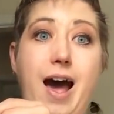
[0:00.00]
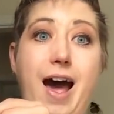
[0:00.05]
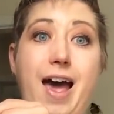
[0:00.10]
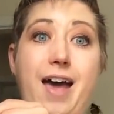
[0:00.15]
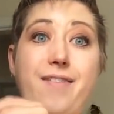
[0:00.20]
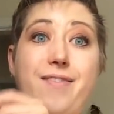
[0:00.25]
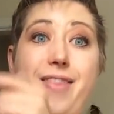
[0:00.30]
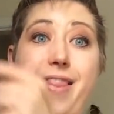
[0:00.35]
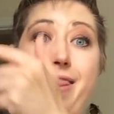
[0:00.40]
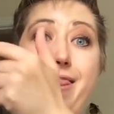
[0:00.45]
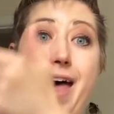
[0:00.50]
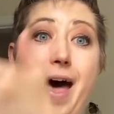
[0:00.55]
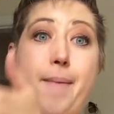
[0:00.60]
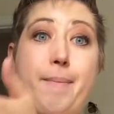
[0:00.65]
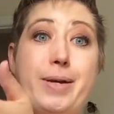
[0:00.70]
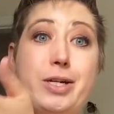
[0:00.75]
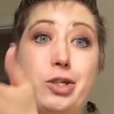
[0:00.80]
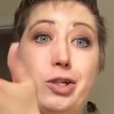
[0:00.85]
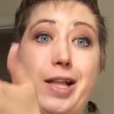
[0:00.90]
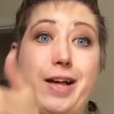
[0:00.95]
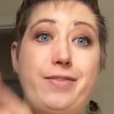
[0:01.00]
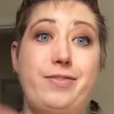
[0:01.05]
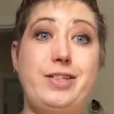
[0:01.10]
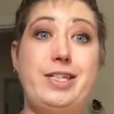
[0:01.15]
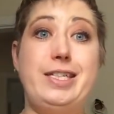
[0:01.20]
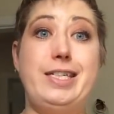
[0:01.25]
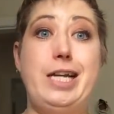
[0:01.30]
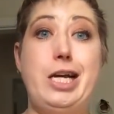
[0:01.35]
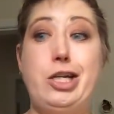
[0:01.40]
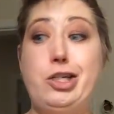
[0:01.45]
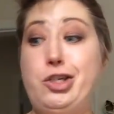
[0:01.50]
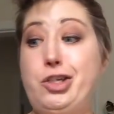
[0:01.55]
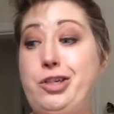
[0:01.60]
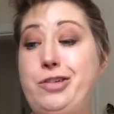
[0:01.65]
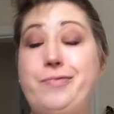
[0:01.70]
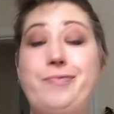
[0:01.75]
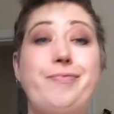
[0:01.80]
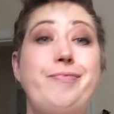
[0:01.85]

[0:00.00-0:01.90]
I have that much left to stitch.